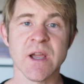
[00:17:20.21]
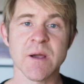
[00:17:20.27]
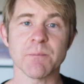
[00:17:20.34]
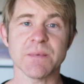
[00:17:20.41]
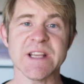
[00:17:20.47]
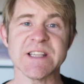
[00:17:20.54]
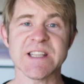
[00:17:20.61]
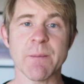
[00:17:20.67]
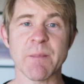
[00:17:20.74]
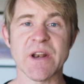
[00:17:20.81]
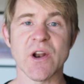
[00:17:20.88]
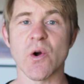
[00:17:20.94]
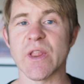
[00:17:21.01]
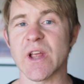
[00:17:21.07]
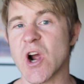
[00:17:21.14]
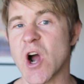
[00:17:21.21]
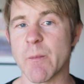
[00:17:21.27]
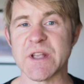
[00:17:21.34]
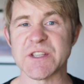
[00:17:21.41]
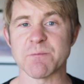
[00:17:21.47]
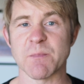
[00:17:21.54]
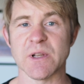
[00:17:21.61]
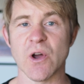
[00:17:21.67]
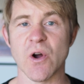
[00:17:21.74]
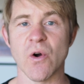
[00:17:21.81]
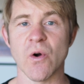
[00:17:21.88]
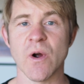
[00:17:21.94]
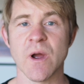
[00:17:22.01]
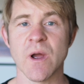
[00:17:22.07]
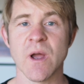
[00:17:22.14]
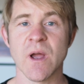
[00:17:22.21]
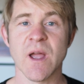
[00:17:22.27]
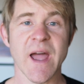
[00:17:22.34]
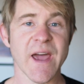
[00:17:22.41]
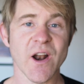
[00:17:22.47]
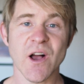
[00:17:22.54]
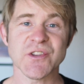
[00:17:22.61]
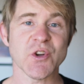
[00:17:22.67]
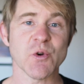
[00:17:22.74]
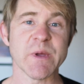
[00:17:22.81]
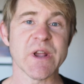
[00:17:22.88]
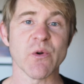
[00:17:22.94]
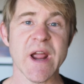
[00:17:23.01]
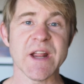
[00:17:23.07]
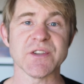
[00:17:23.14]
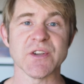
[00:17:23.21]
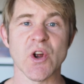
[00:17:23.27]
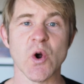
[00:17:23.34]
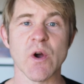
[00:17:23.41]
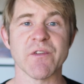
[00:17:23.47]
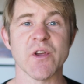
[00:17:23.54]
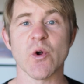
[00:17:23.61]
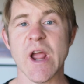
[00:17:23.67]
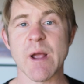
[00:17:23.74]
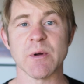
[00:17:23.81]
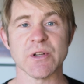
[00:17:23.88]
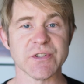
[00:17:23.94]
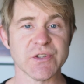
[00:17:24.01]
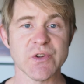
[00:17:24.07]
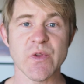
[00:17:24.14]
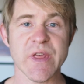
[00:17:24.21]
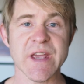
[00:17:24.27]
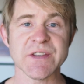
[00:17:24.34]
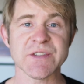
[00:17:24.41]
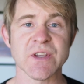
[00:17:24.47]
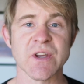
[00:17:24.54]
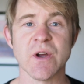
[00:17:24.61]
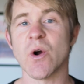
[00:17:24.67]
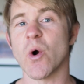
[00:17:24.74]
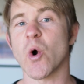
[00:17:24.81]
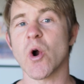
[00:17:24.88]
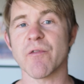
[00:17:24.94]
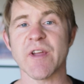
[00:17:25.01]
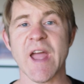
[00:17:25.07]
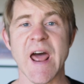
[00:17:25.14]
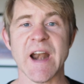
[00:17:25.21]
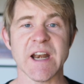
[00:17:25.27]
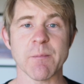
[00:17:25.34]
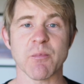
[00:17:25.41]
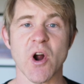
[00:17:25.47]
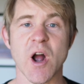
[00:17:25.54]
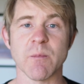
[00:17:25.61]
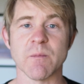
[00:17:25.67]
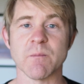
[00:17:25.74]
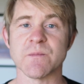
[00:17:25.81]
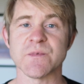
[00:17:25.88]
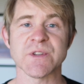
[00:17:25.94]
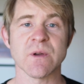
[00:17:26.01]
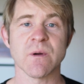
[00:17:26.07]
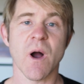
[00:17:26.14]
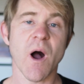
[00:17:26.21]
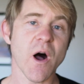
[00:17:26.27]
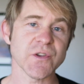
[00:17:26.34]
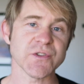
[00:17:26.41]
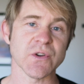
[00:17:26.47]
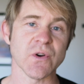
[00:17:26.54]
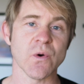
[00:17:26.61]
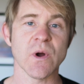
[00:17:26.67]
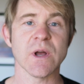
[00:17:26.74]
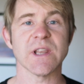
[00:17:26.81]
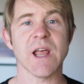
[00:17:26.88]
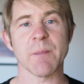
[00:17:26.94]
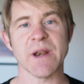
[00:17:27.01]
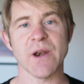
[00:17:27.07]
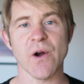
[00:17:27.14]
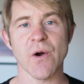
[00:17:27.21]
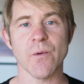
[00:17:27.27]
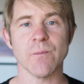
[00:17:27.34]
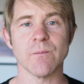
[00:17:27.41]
please let me know in the comments below. And also, it'd be great to know if you were able to do this, or if you had any problems, also let me know.